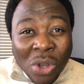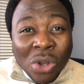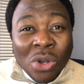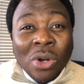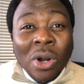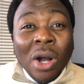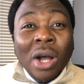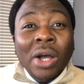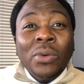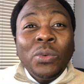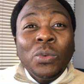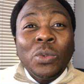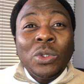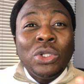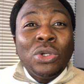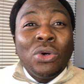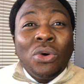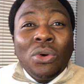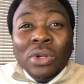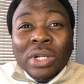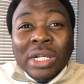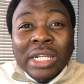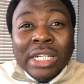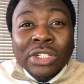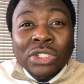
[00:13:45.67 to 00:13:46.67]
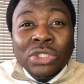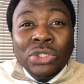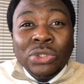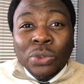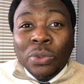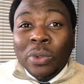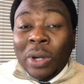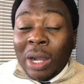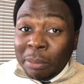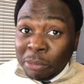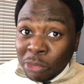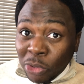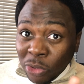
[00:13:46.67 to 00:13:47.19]
God will only
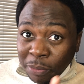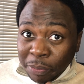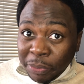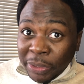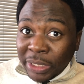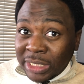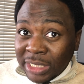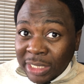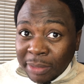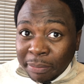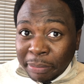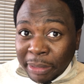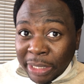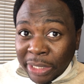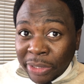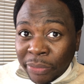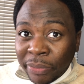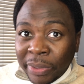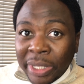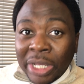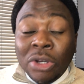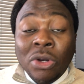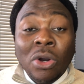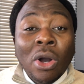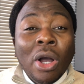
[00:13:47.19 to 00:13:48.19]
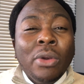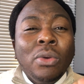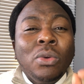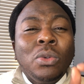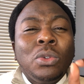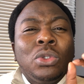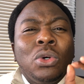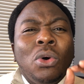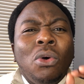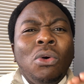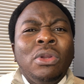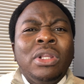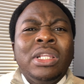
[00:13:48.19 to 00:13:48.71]
do, I'm not preaching by the way, God
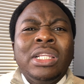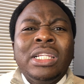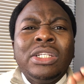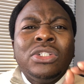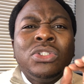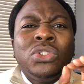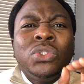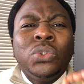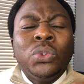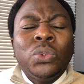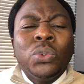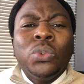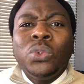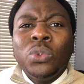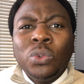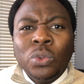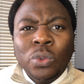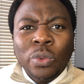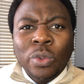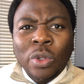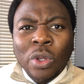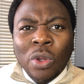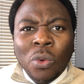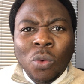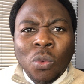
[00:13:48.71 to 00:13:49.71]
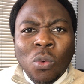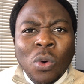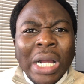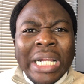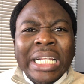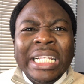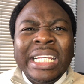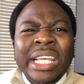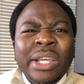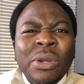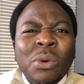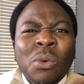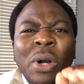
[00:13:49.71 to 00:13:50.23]
will only do
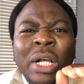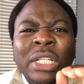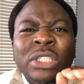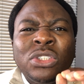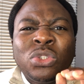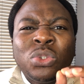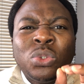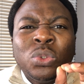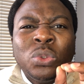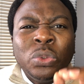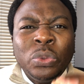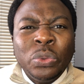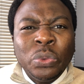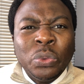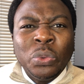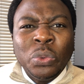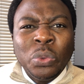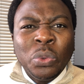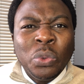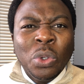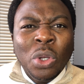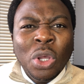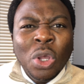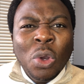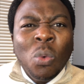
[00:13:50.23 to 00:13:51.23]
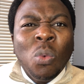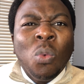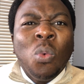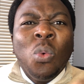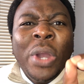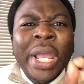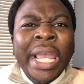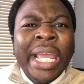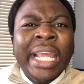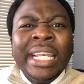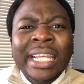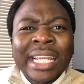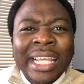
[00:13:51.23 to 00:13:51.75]
what he wants to do
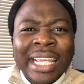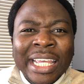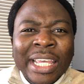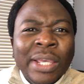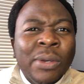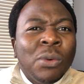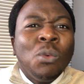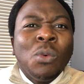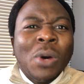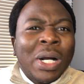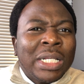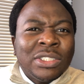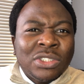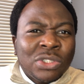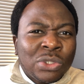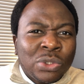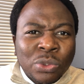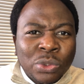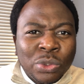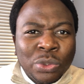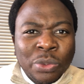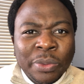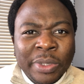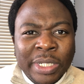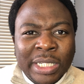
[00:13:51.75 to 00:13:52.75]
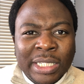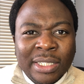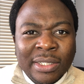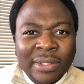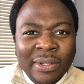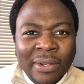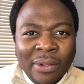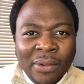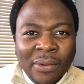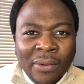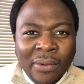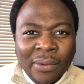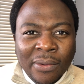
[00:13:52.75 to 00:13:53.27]
when he wants to do it.
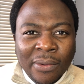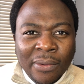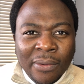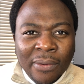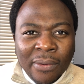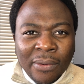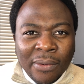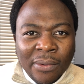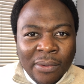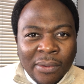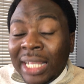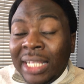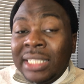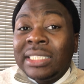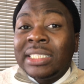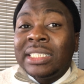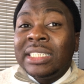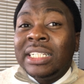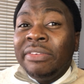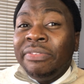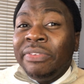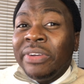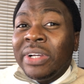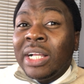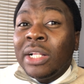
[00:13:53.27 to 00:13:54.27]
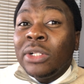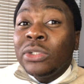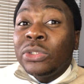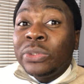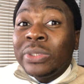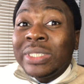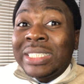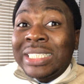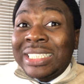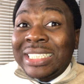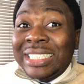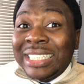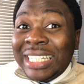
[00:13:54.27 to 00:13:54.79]
It's difficult to
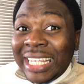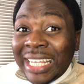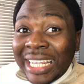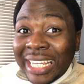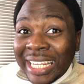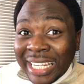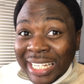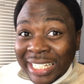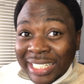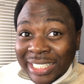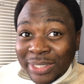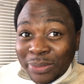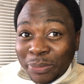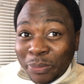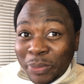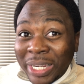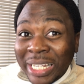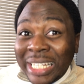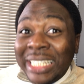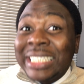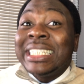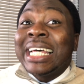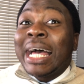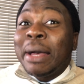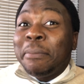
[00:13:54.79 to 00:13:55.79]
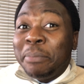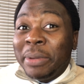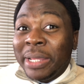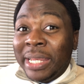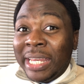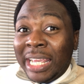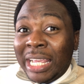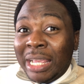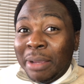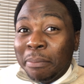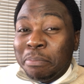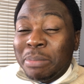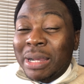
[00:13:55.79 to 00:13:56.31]
see it when it's
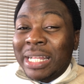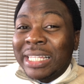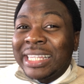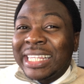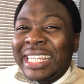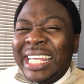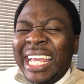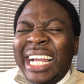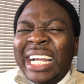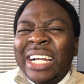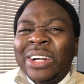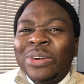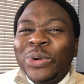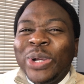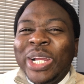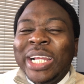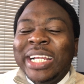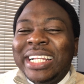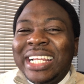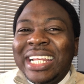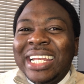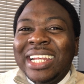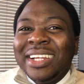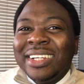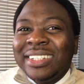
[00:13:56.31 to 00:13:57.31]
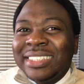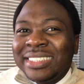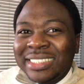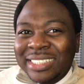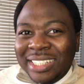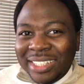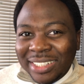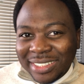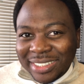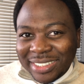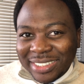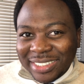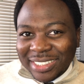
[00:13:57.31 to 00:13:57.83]
happening, but there are great
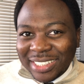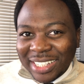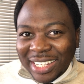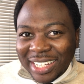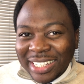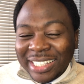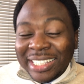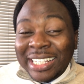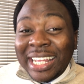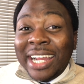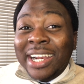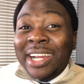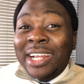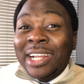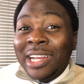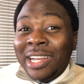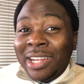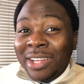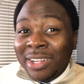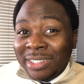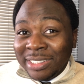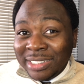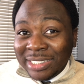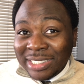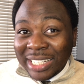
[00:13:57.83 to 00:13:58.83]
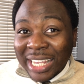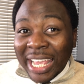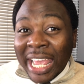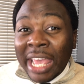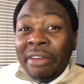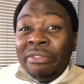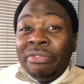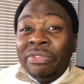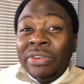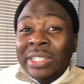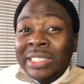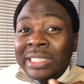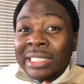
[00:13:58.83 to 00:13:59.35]
lessons that are learned
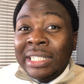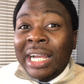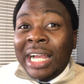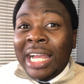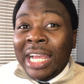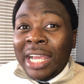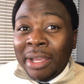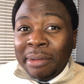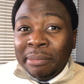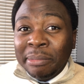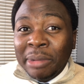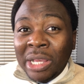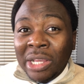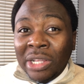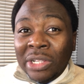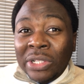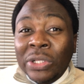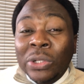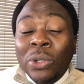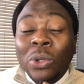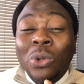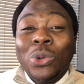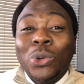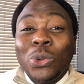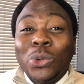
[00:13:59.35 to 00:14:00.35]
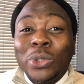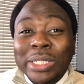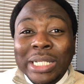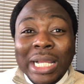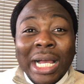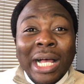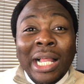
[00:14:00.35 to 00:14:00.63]
every time the Lord